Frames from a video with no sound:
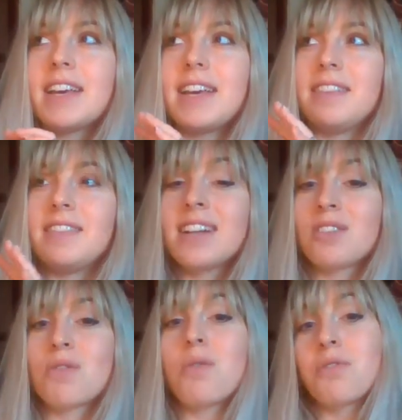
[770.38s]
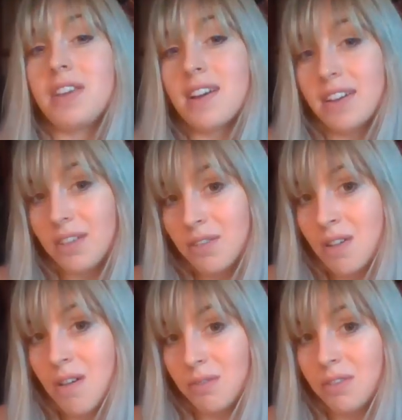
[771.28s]
And that's a whole thing on its
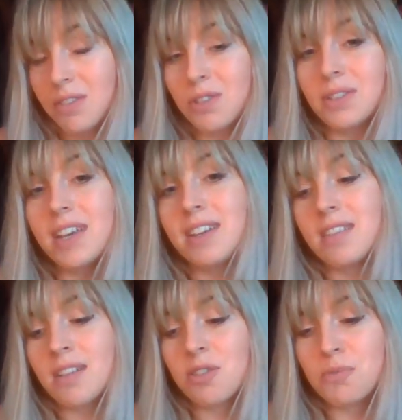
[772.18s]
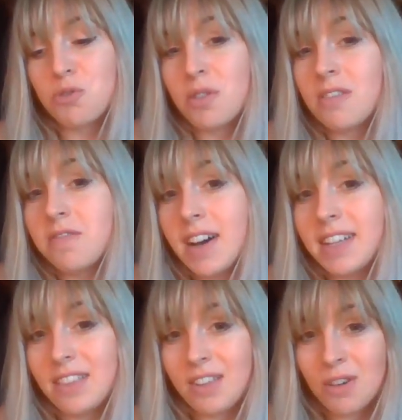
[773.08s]
own. So again, it's not so much about
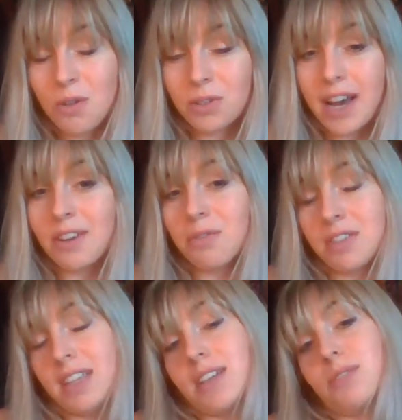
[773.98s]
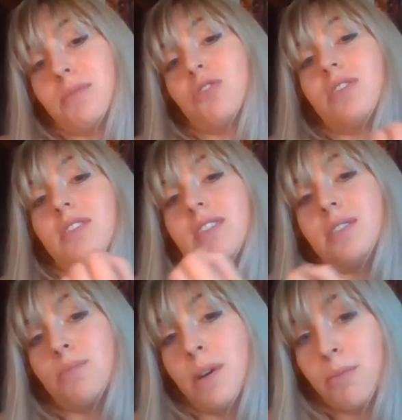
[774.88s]
fighting the old, I don't think, as much as it
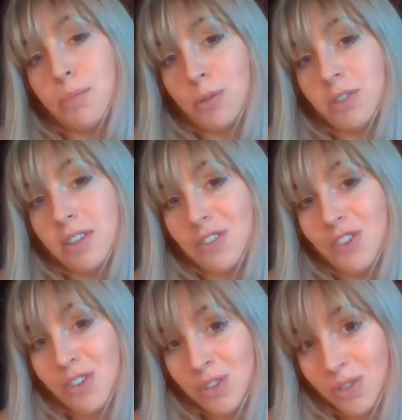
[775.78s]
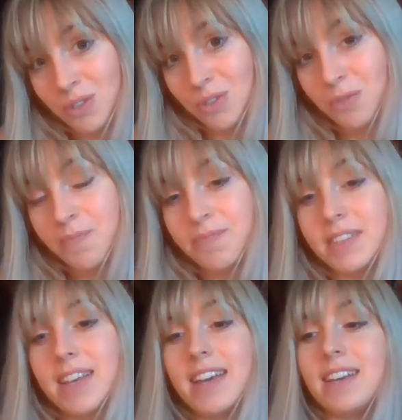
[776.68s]
is about building the new.
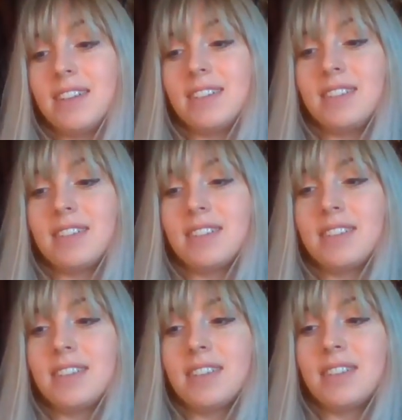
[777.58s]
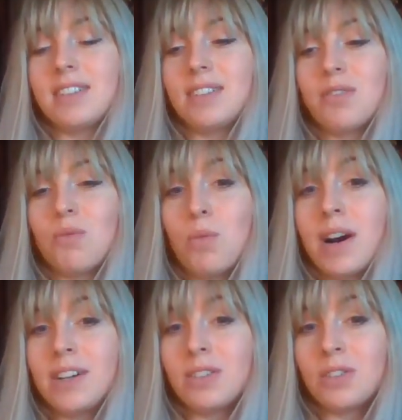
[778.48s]
And
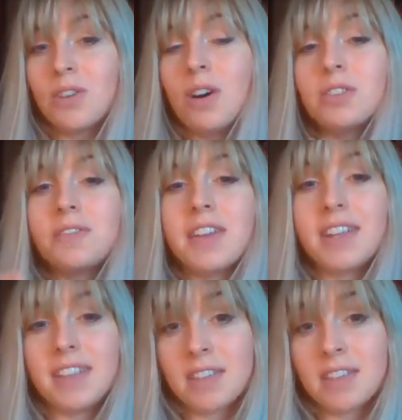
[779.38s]
while cultivating these